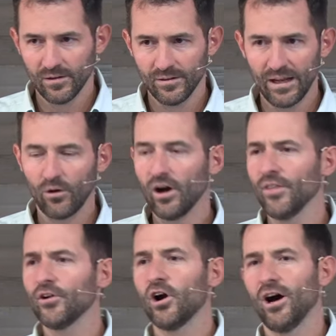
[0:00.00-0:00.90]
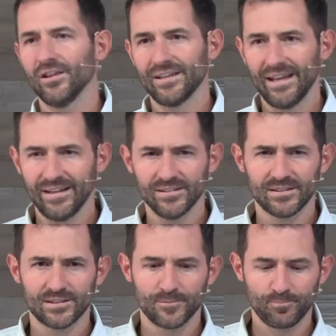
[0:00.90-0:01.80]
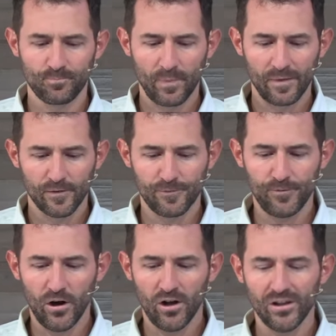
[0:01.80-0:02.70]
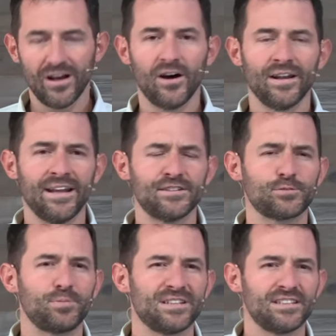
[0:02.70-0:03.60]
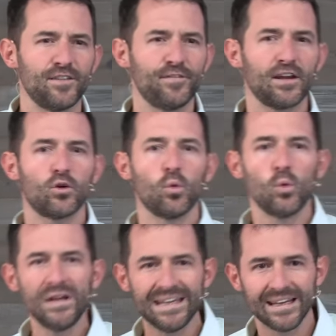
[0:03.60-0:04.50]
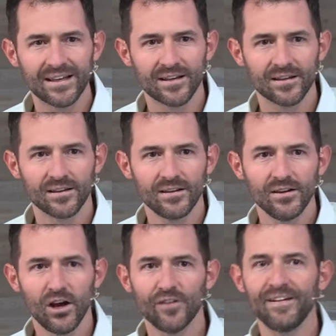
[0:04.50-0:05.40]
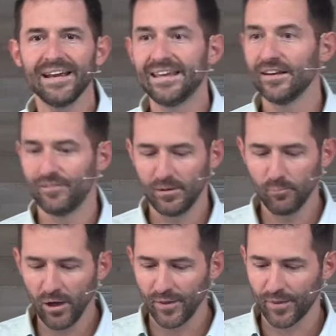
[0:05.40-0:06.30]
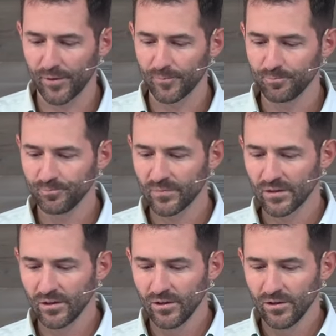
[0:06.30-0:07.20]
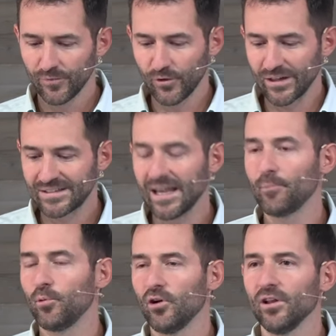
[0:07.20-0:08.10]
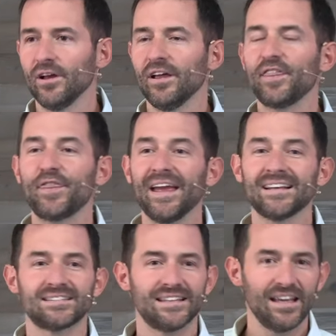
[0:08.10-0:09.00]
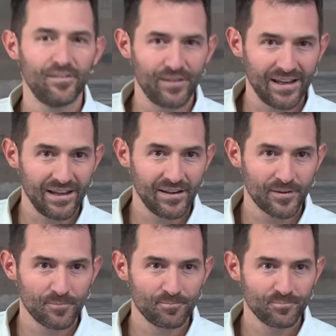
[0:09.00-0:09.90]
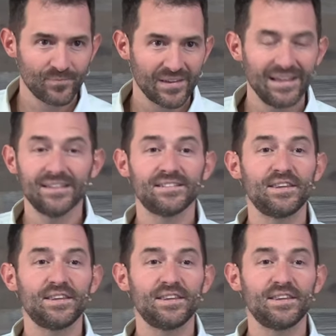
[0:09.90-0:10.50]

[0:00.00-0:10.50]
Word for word: Now, other holidays fall on a specific week of a given month. For example, Thanksgiving is